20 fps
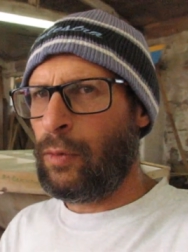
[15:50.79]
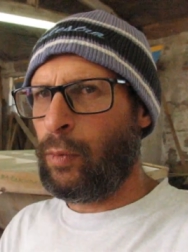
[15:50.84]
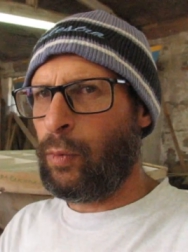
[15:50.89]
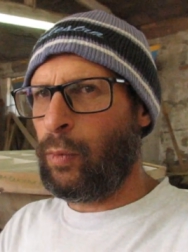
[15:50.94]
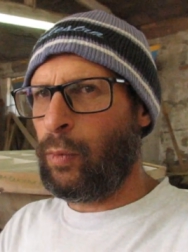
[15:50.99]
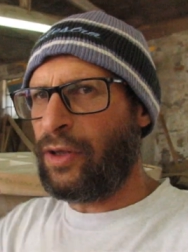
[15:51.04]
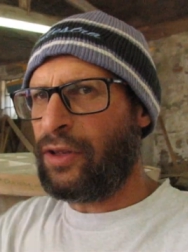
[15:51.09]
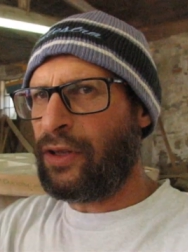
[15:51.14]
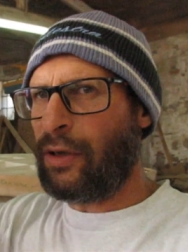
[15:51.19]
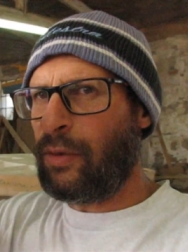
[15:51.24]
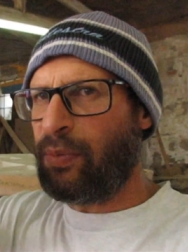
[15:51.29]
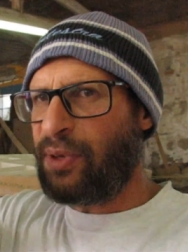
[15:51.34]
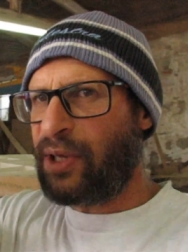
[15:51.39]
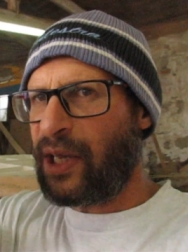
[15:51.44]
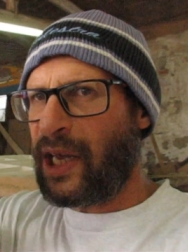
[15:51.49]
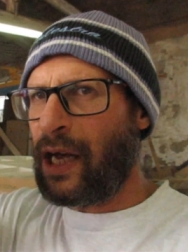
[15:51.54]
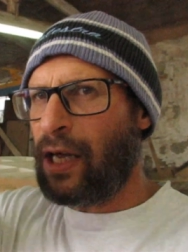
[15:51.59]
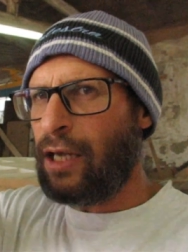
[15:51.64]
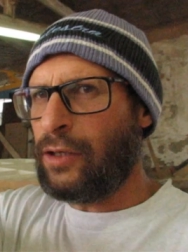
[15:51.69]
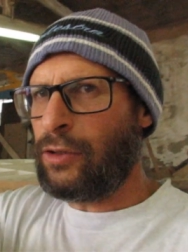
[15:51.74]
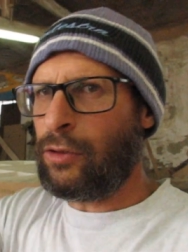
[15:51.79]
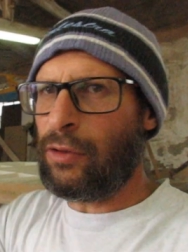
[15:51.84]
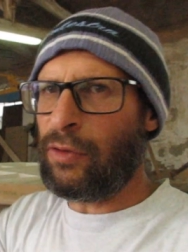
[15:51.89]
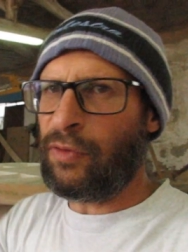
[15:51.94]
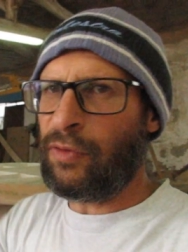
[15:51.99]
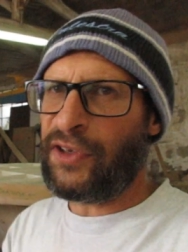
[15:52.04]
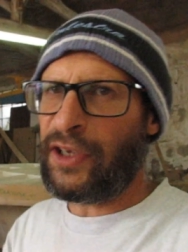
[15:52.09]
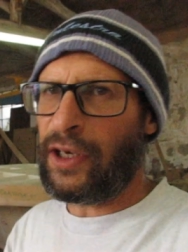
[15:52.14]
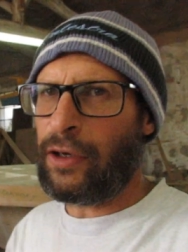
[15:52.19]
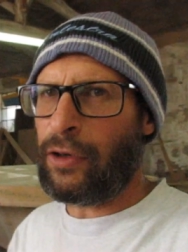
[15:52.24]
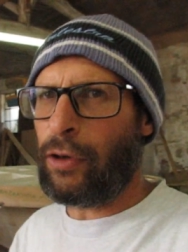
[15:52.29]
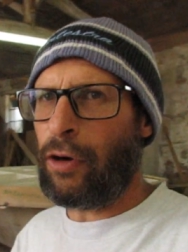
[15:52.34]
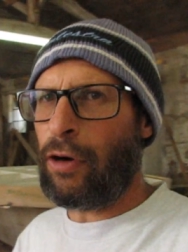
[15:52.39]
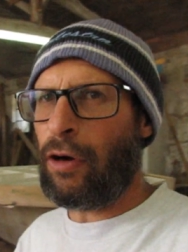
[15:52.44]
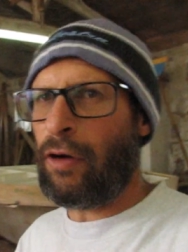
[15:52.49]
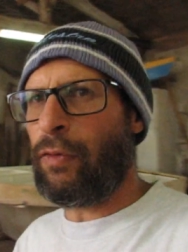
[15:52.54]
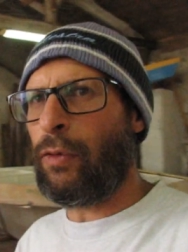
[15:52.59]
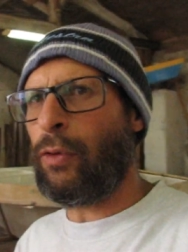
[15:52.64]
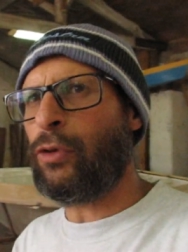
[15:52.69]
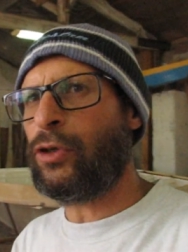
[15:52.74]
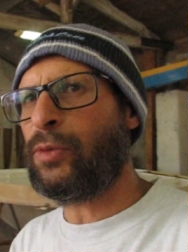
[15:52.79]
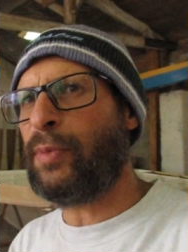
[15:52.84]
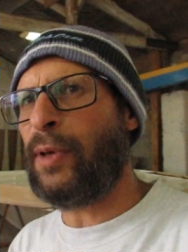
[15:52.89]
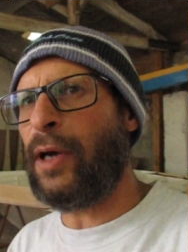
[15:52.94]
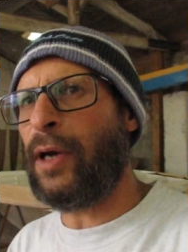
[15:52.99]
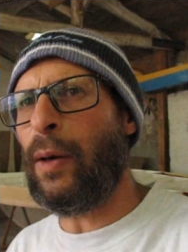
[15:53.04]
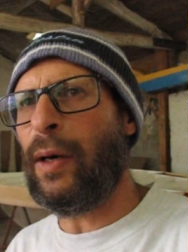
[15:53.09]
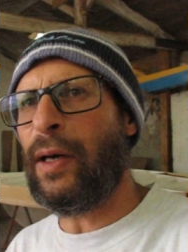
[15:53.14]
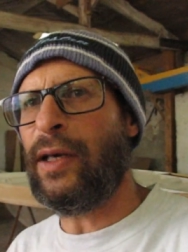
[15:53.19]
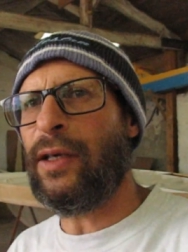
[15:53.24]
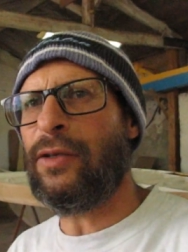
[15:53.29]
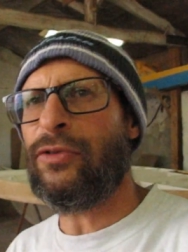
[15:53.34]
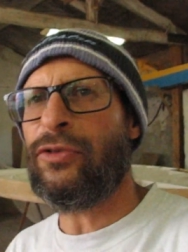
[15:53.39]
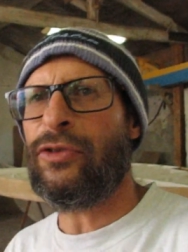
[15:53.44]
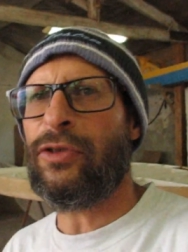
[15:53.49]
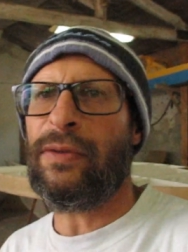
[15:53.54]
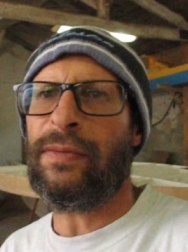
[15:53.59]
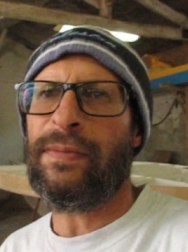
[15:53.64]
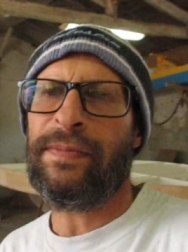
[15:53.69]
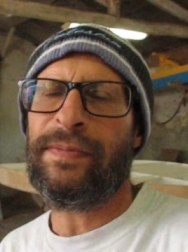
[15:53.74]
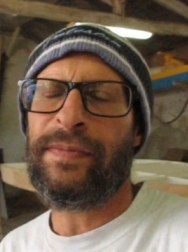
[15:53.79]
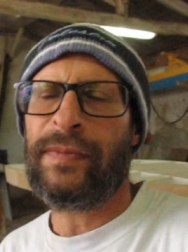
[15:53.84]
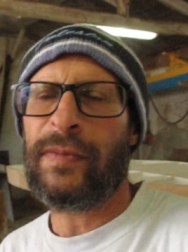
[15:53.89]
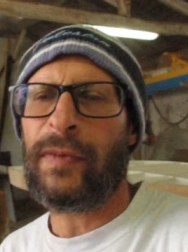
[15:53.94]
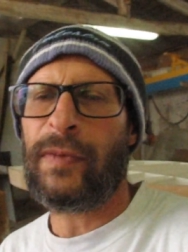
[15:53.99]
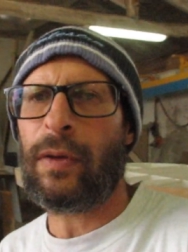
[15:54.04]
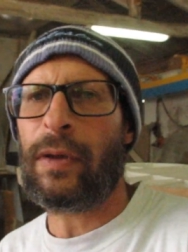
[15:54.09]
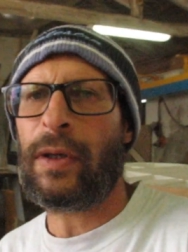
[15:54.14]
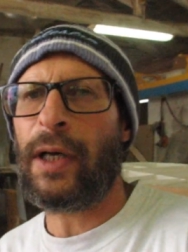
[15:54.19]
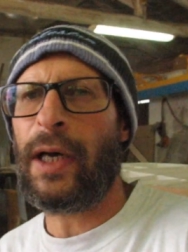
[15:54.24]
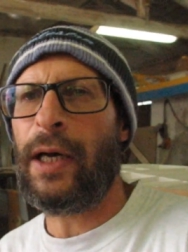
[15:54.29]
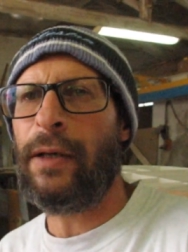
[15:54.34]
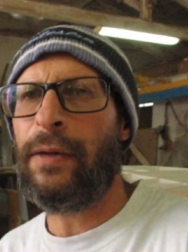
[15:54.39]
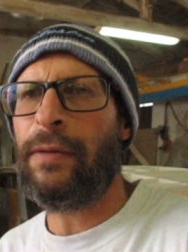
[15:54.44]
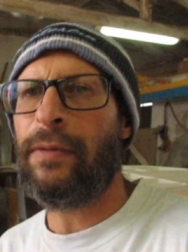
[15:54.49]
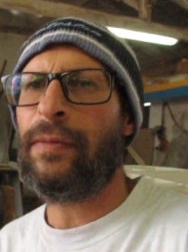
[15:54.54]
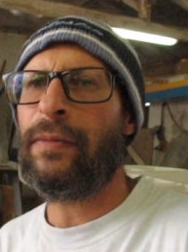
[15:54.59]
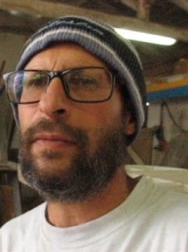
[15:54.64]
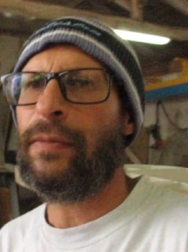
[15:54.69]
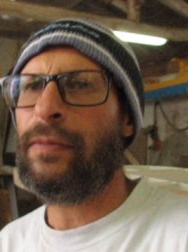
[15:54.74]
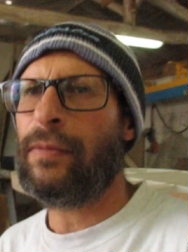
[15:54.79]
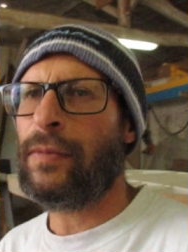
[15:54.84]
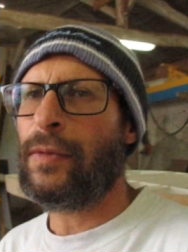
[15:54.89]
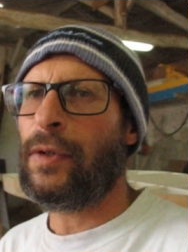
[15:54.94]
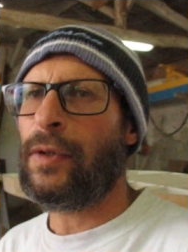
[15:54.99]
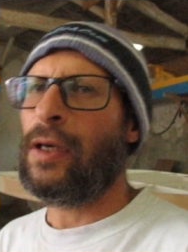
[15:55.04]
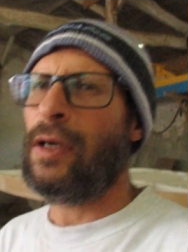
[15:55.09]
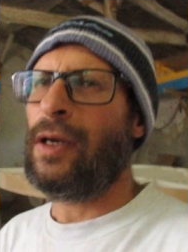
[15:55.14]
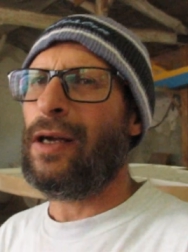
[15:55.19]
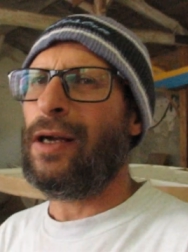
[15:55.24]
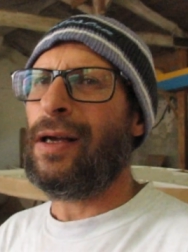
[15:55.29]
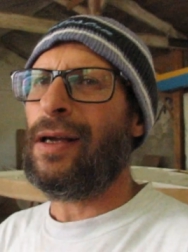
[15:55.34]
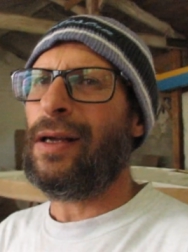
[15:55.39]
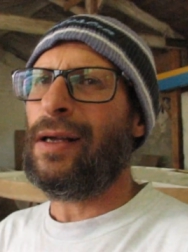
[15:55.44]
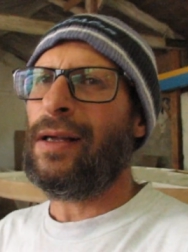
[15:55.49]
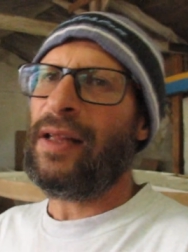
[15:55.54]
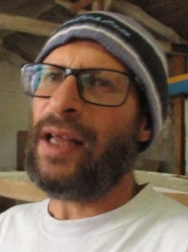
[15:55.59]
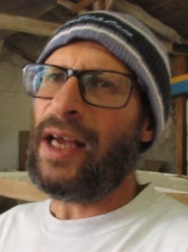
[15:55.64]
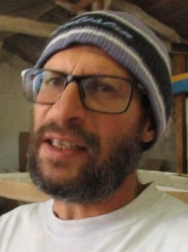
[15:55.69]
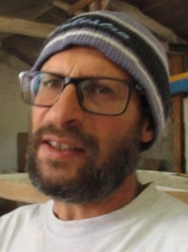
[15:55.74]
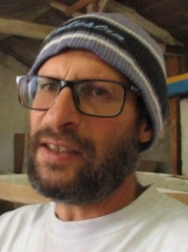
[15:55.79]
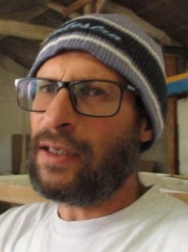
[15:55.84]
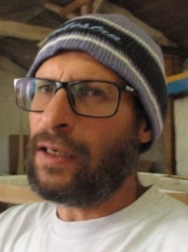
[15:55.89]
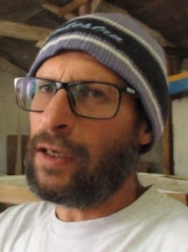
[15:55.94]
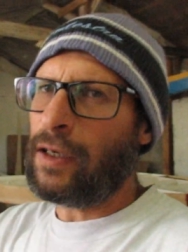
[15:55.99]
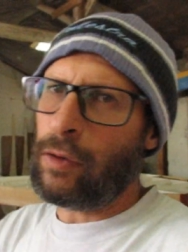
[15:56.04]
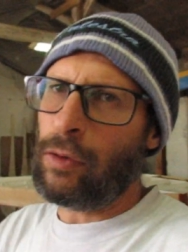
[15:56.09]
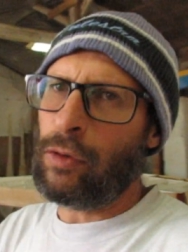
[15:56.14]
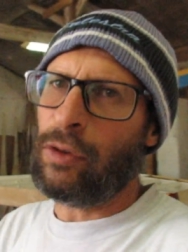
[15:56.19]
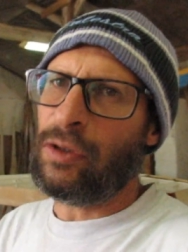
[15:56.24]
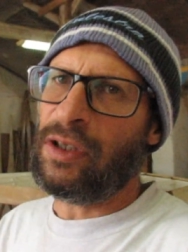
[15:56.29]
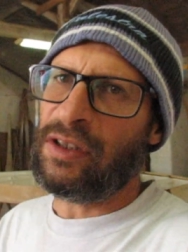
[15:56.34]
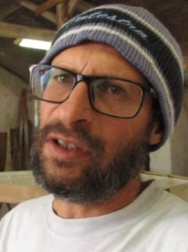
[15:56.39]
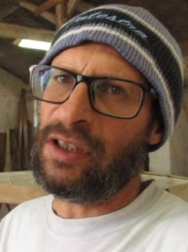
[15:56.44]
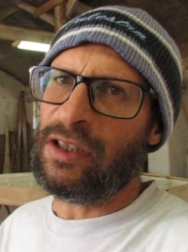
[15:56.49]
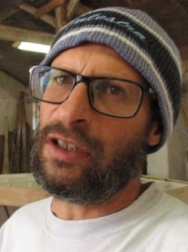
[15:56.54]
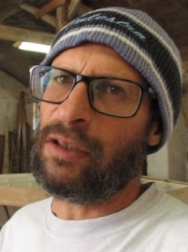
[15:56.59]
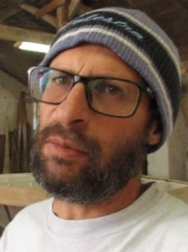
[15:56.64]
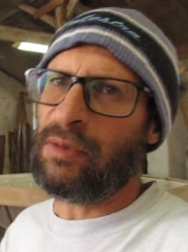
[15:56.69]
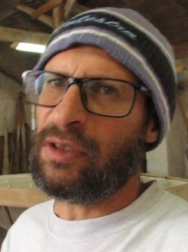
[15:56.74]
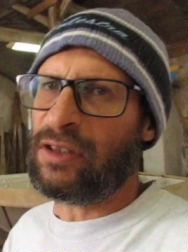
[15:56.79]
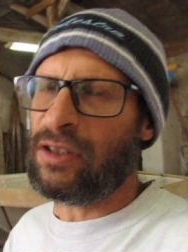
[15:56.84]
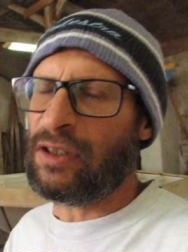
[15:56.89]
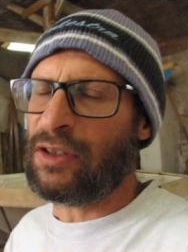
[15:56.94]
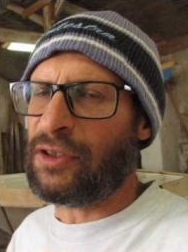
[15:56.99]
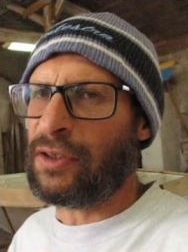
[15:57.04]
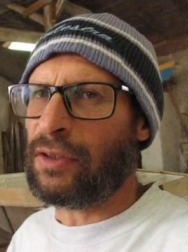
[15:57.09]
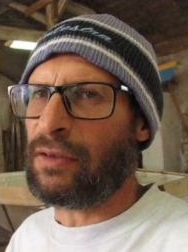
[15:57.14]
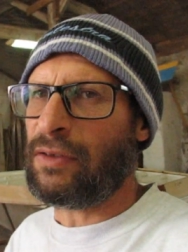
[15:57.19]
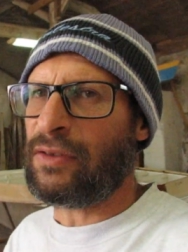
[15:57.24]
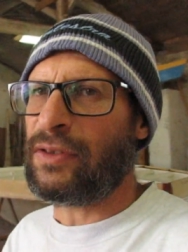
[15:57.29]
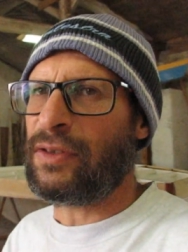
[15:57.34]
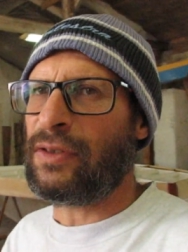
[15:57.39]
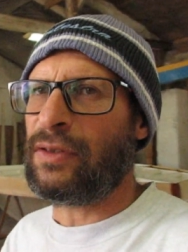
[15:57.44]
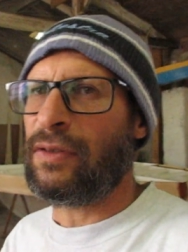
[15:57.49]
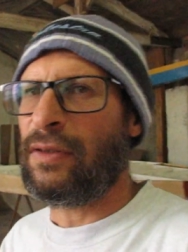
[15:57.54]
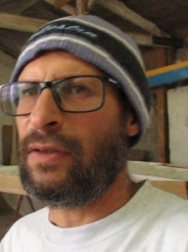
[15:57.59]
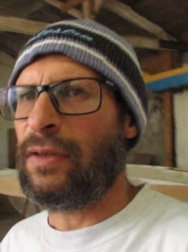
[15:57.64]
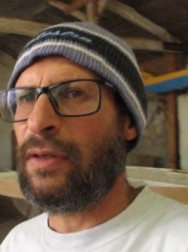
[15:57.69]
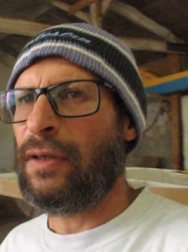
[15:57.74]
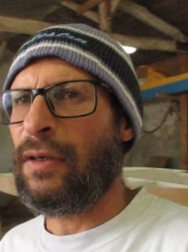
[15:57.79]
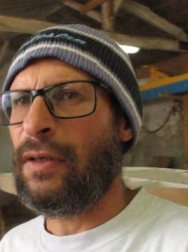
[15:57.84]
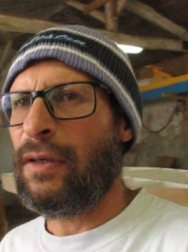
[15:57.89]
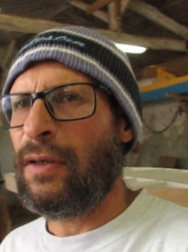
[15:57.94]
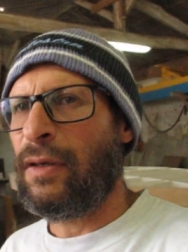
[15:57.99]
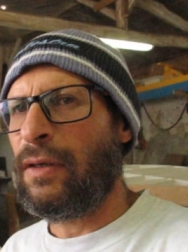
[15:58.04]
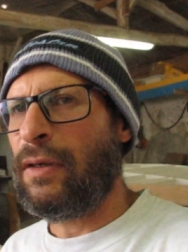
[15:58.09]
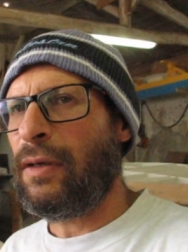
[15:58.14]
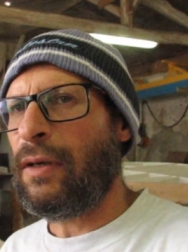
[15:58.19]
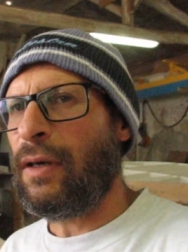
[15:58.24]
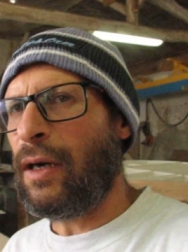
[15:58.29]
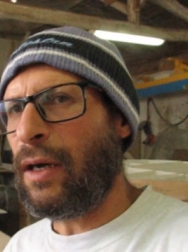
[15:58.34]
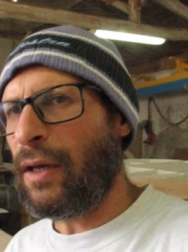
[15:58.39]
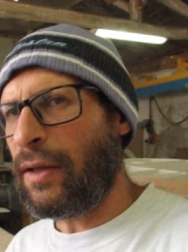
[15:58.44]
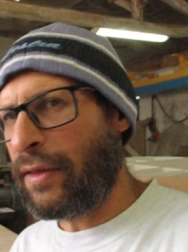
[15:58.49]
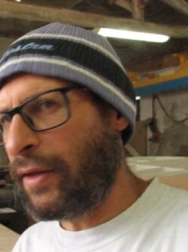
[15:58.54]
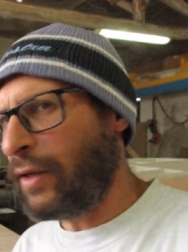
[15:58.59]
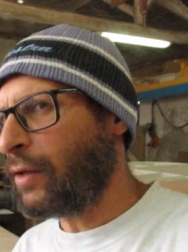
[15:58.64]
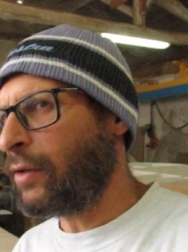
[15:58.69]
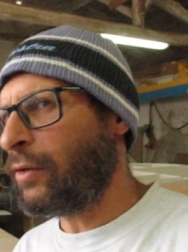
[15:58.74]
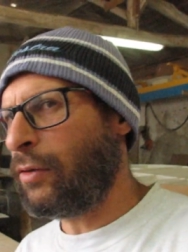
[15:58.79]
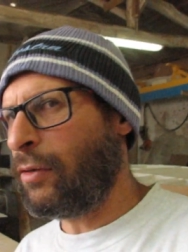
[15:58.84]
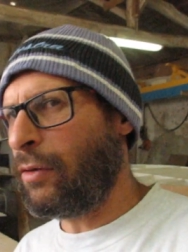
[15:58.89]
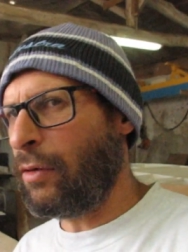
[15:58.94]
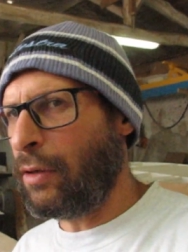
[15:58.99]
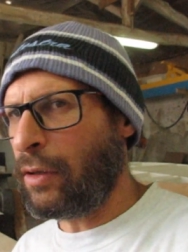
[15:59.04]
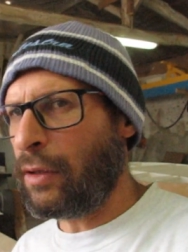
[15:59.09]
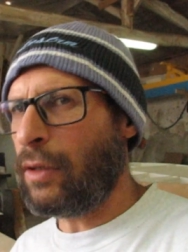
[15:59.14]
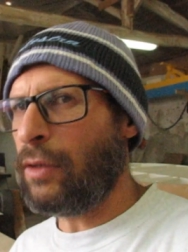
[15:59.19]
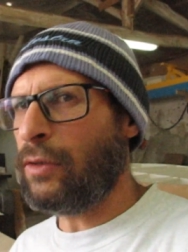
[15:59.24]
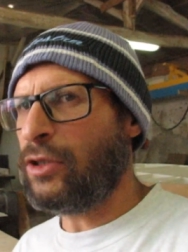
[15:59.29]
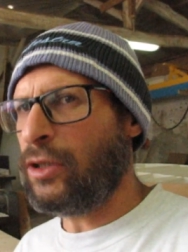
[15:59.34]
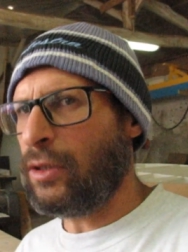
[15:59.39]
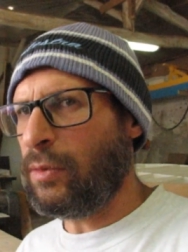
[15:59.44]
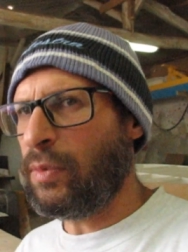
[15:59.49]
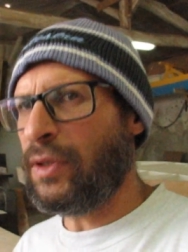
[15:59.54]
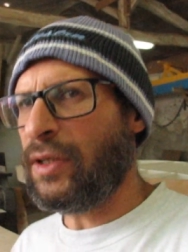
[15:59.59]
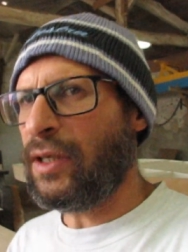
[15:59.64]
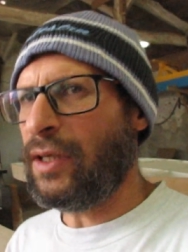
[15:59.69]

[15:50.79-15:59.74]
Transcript: with a brand new 3.5 horsepower engine. Okay? That's included in the materials. I think you can't go cheaper